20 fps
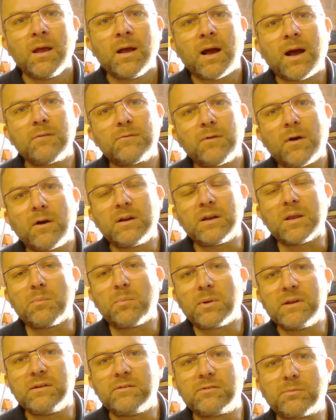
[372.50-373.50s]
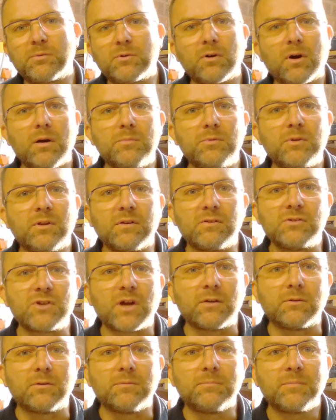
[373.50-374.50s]
And finally, please subscribe to this
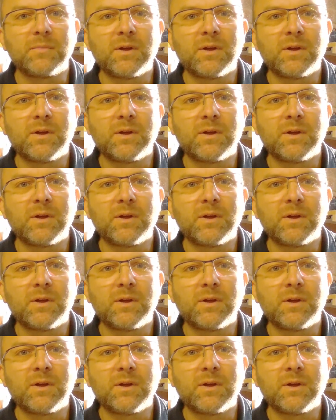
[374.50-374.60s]
channel